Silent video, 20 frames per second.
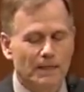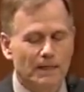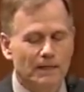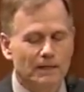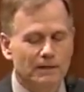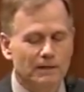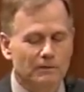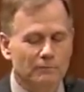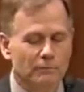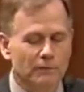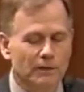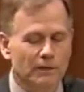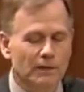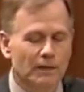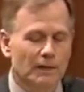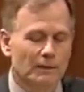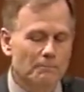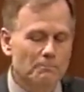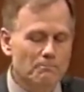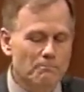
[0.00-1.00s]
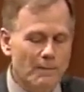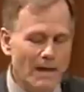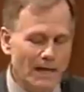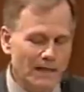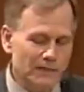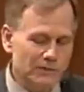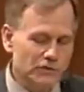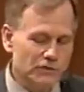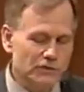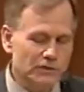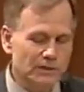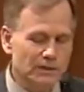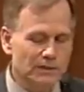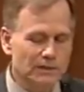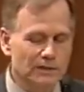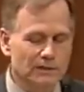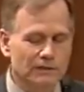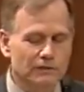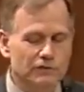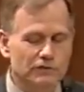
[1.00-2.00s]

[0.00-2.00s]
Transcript: And then we match the